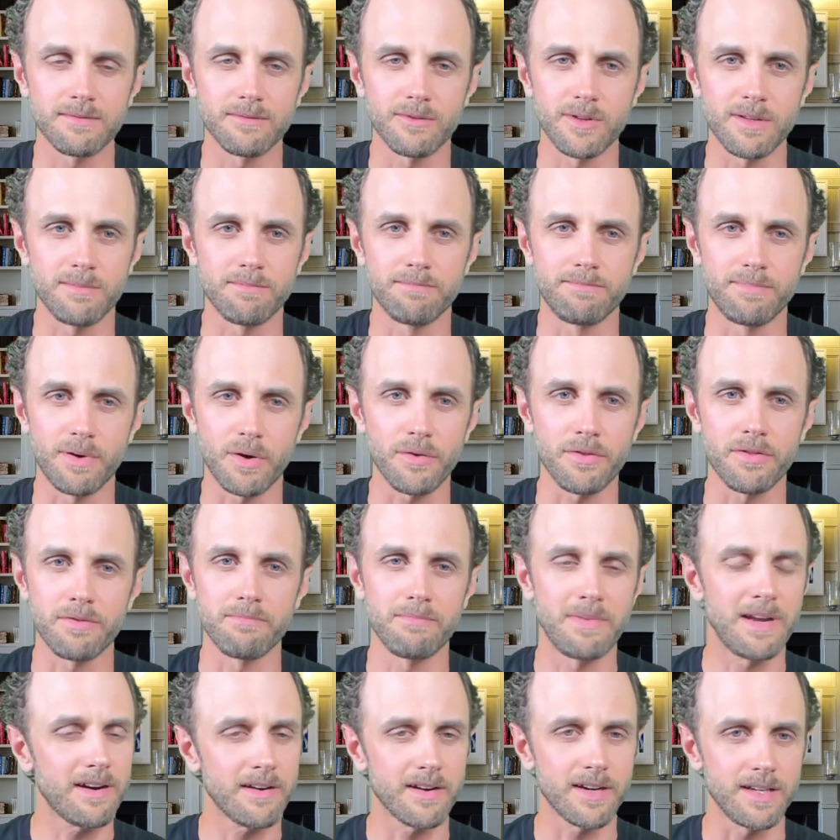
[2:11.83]
We both
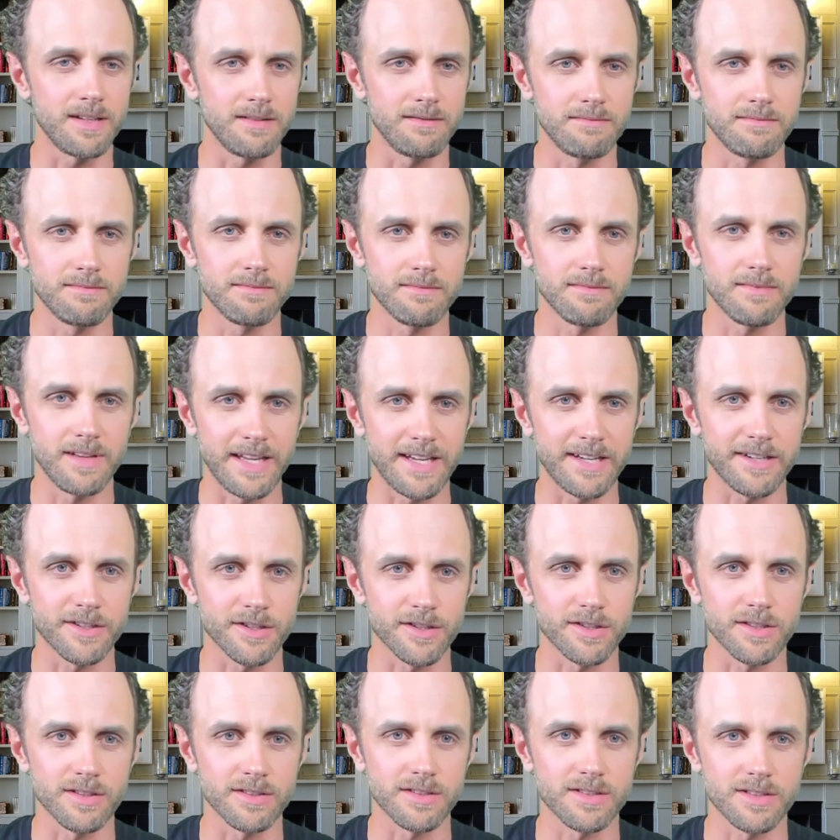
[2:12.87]
married lake
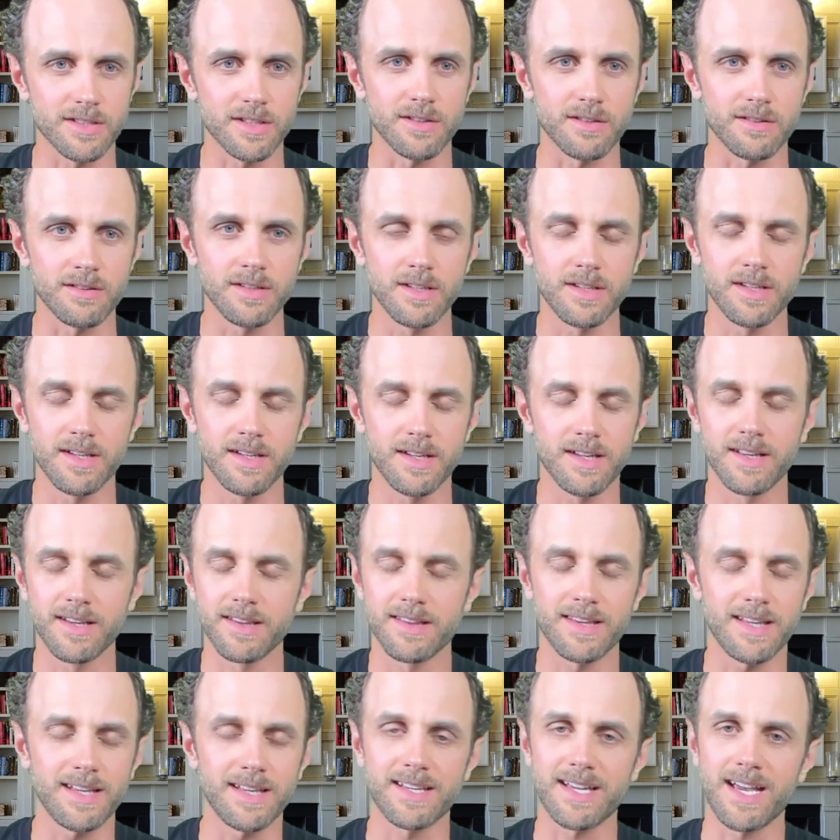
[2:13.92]
girls, so
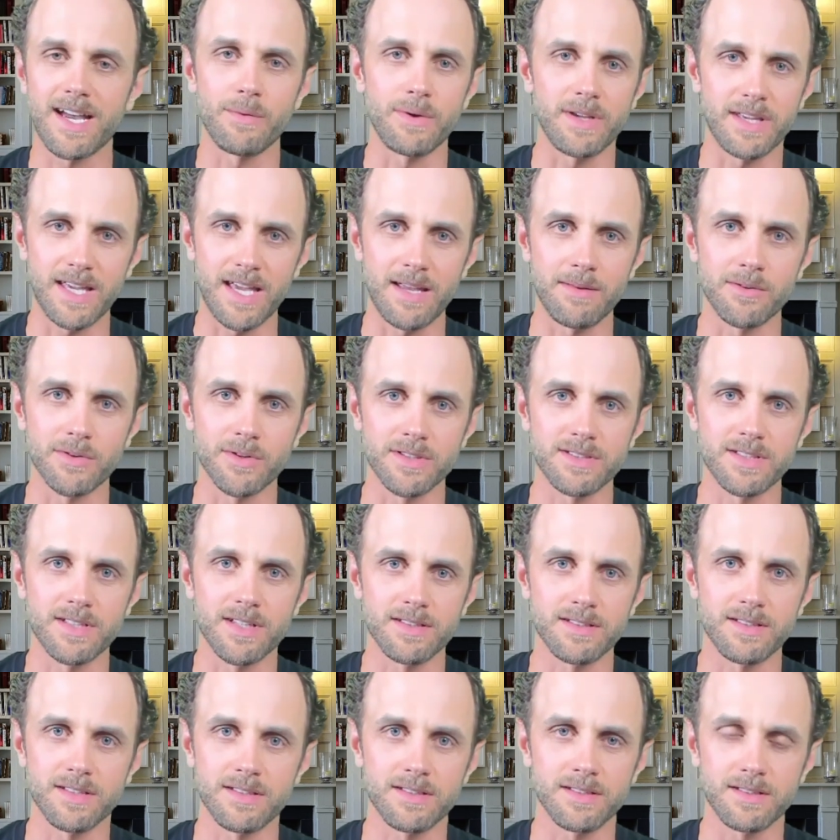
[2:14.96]
thank God we came to our
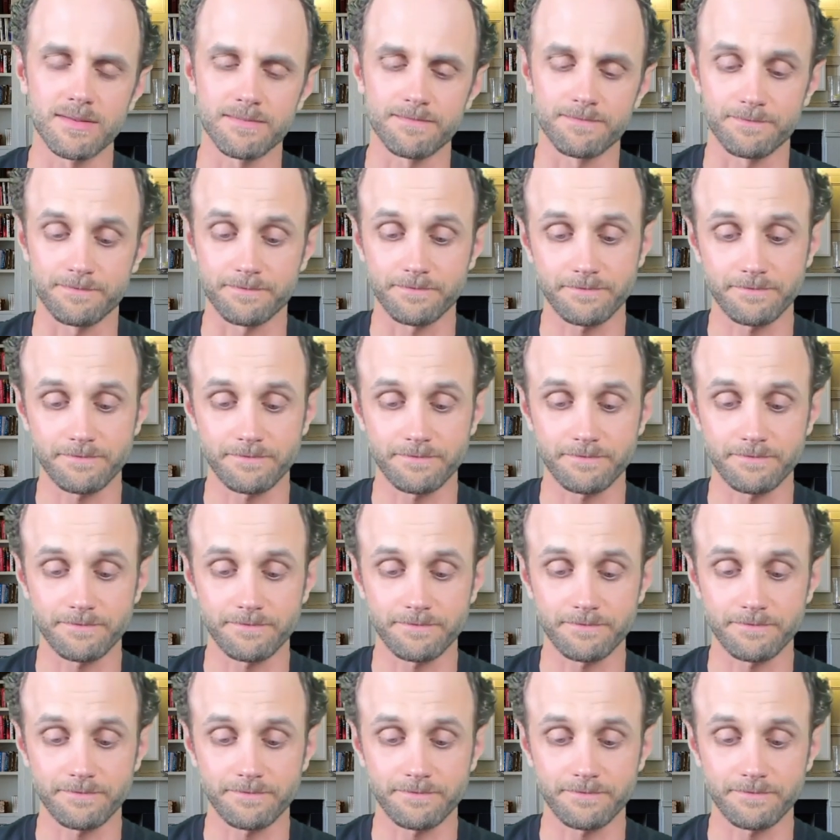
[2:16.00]
senses.